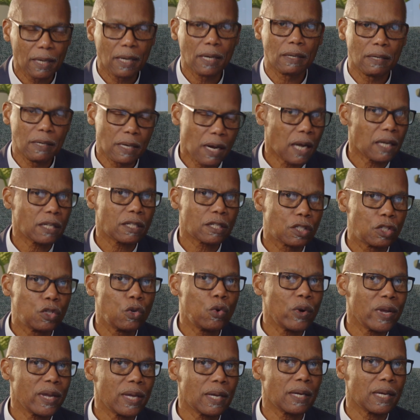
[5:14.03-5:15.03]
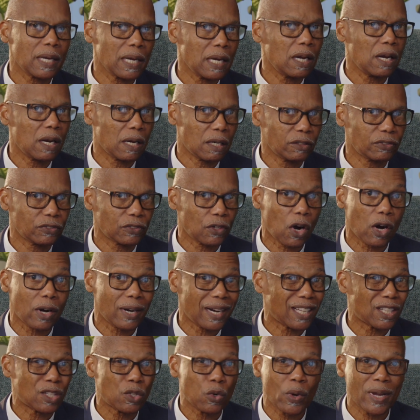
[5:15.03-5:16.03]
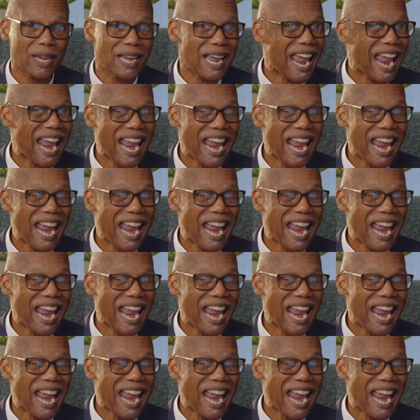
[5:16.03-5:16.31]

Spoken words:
not doing enough or not doing